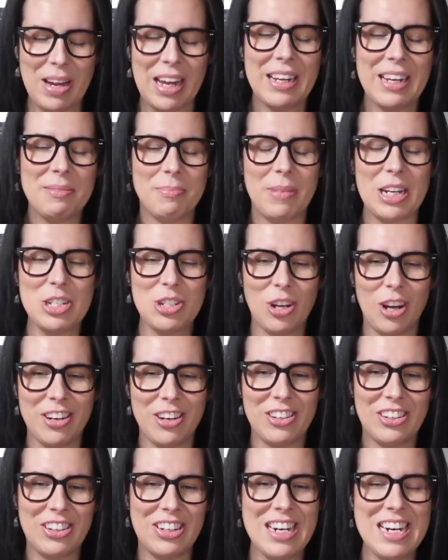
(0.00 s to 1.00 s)
my
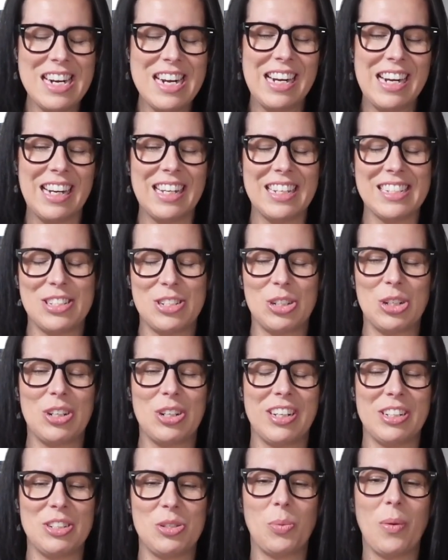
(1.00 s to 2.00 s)
daughter is
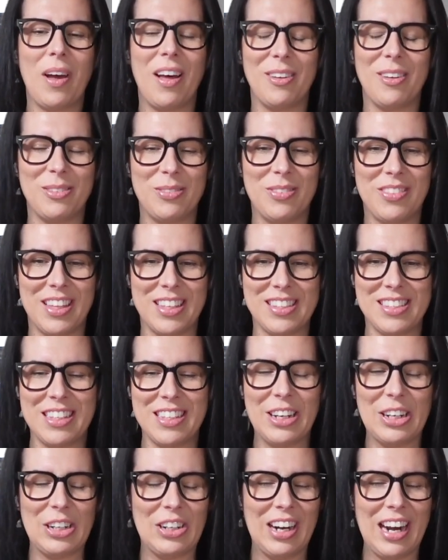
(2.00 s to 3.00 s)
turning 12 this year.